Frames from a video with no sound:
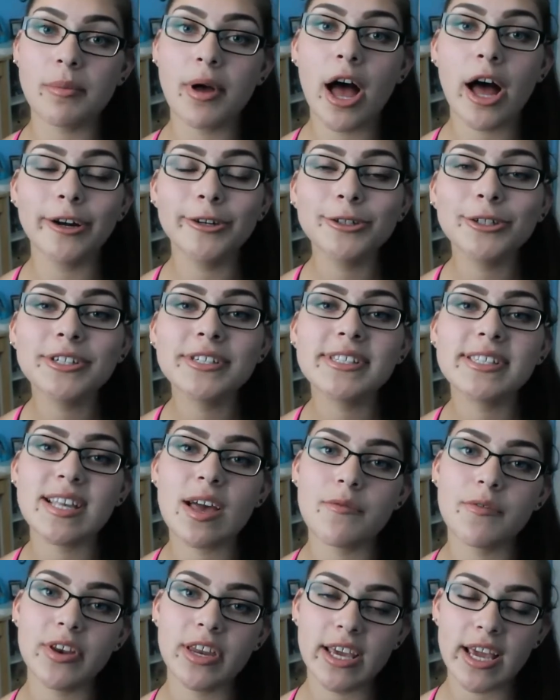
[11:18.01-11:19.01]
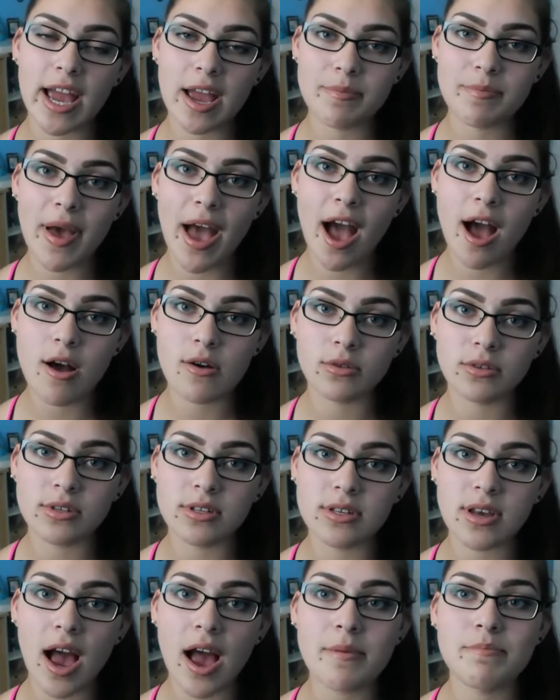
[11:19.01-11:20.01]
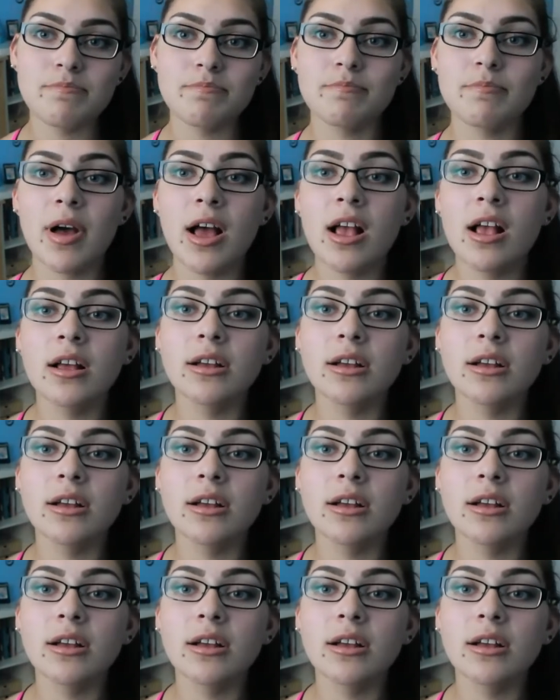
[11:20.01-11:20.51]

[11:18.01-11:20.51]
178 pounds, I'm